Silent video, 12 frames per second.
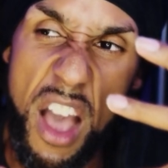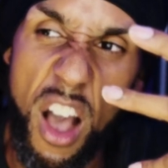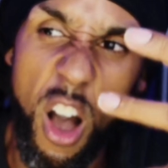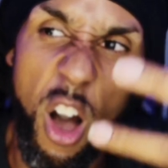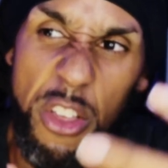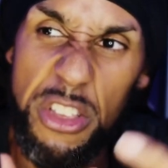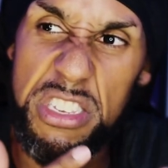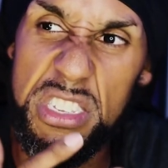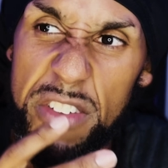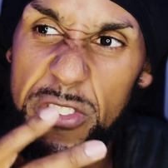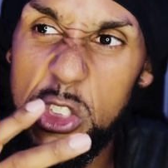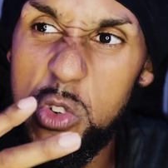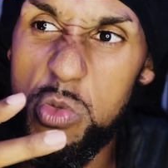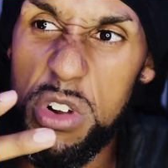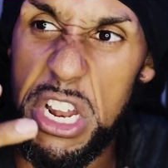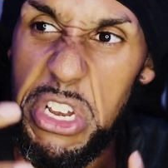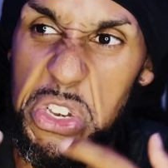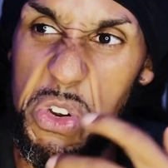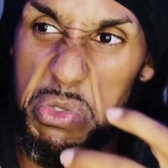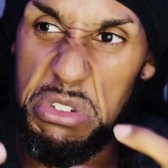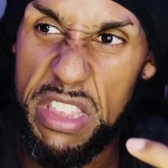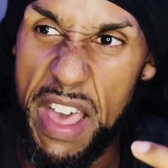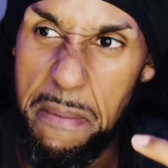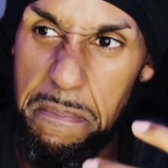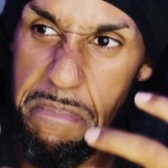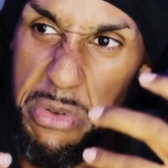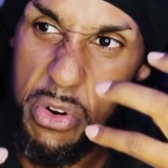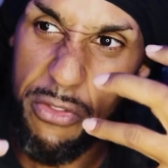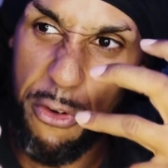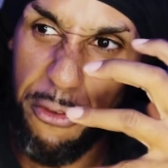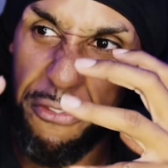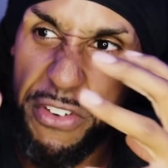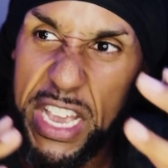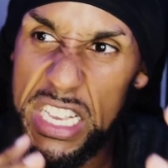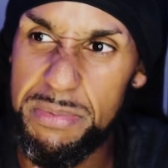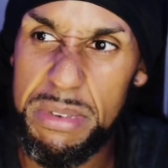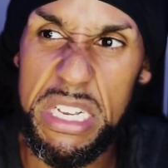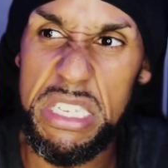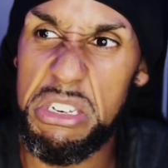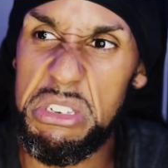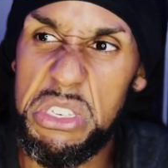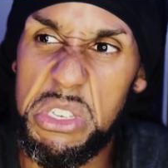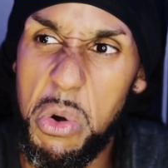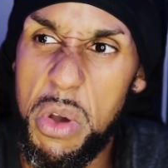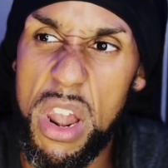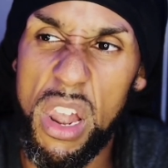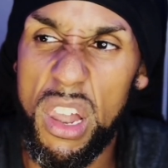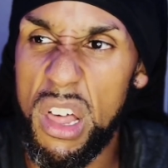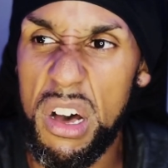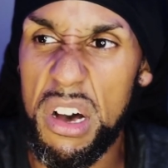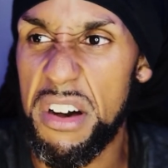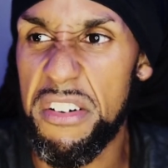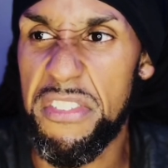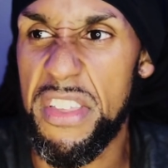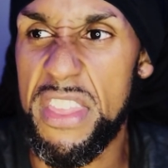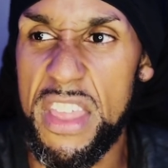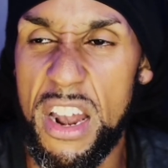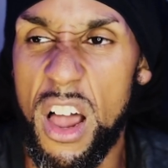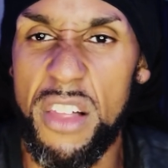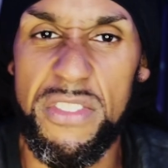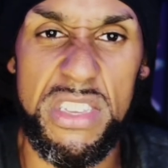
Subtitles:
all the stuff that you want to do to that beautiful face because you're so in love. And then all of a